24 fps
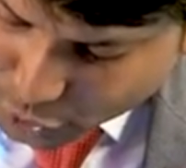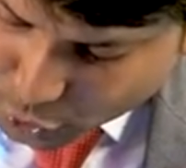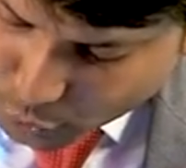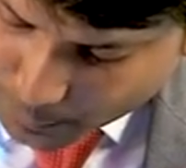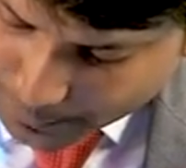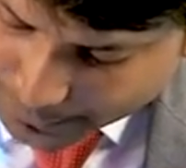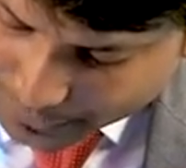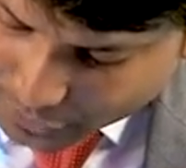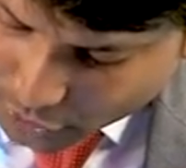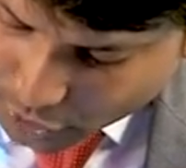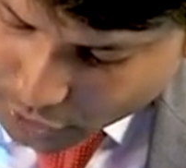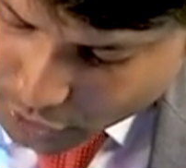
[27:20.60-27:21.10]

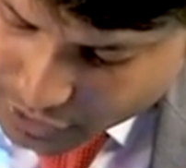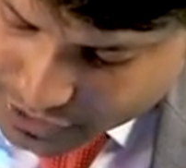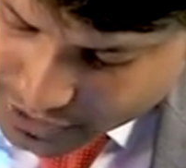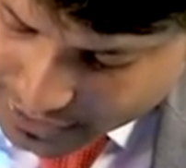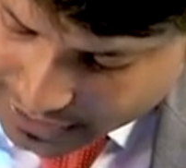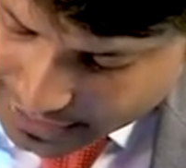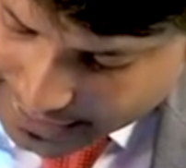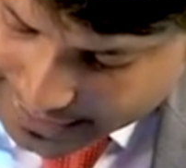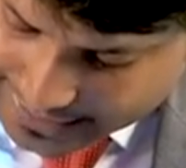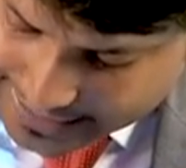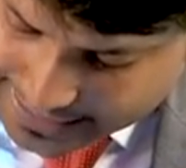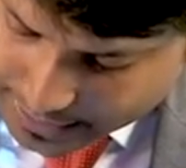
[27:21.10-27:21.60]

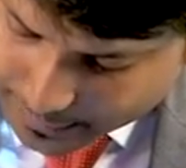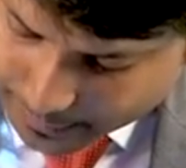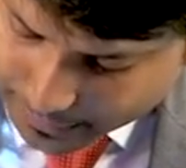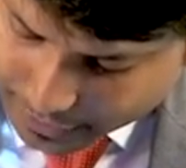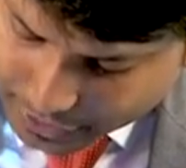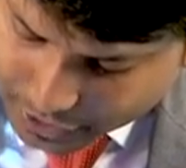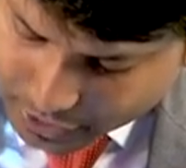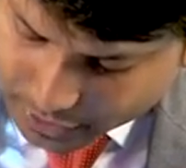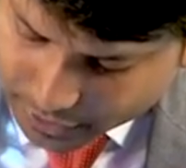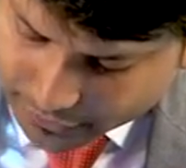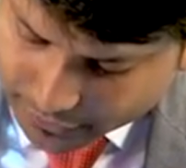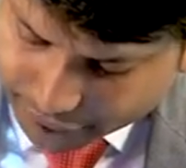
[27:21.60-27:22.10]
histopathological
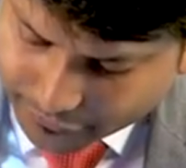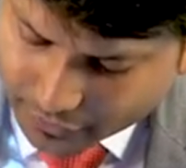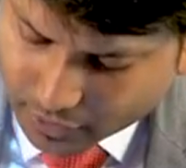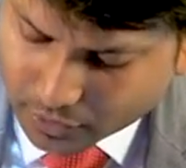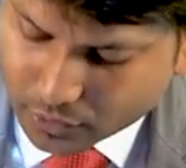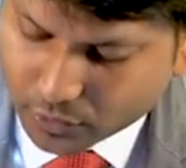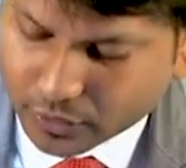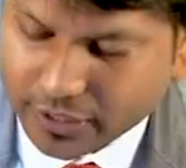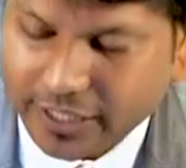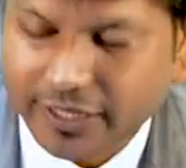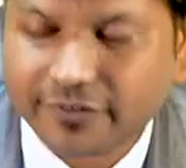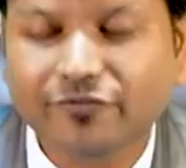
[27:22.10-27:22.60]
examination. If you are
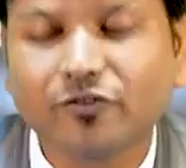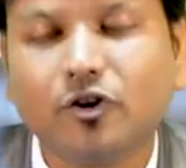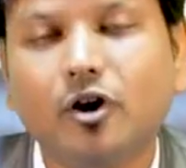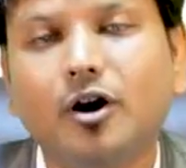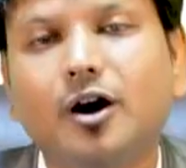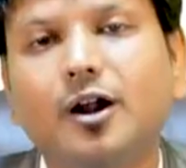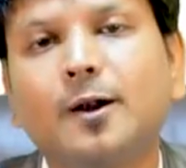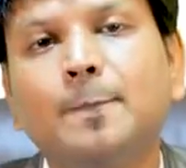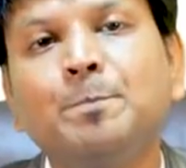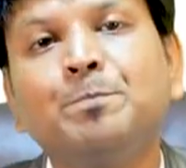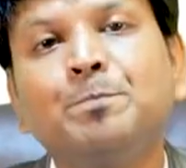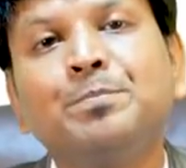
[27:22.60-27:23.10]
looking
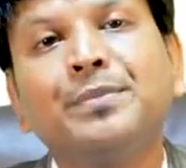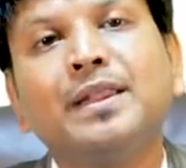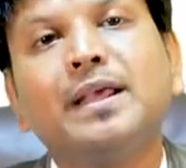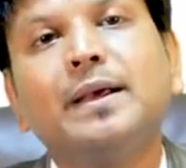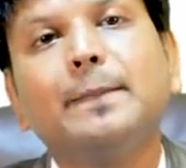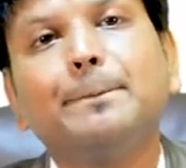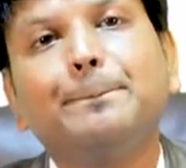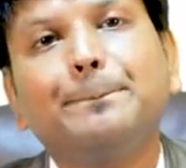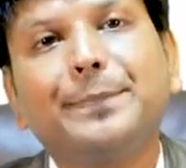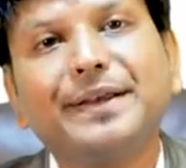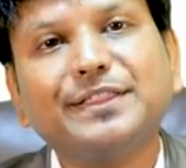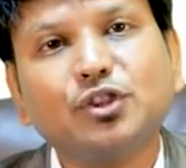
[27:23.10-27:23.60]
for
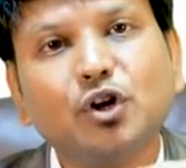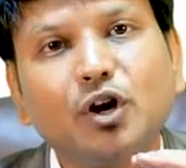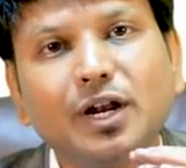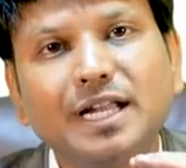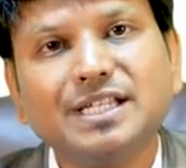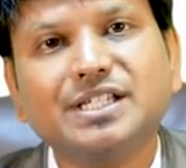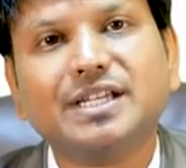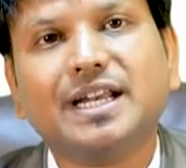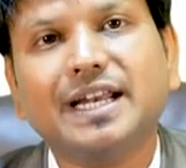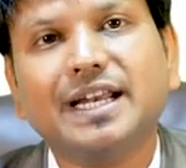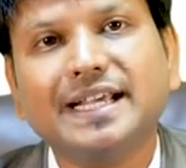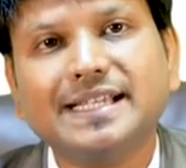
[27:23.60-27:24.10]

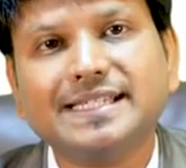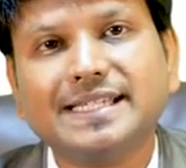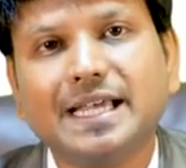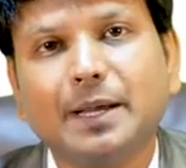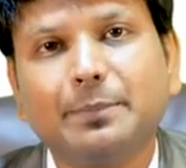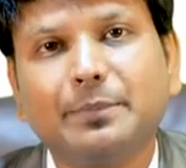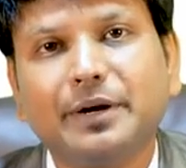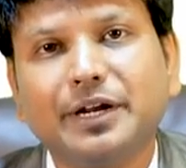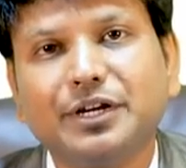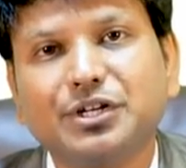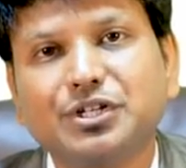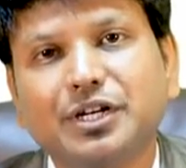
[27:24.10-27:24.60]
pathological
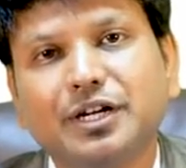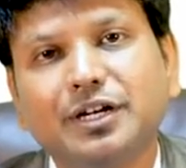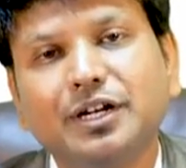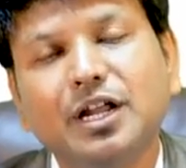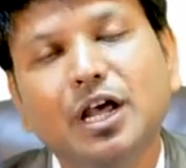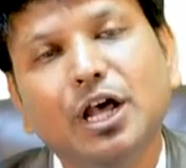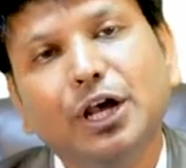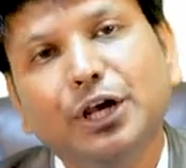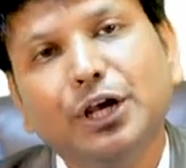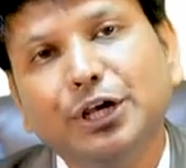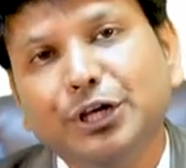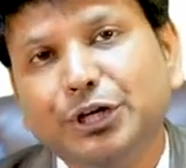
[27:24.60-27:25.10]

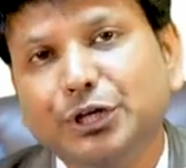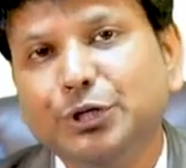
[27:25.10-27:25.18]
examination,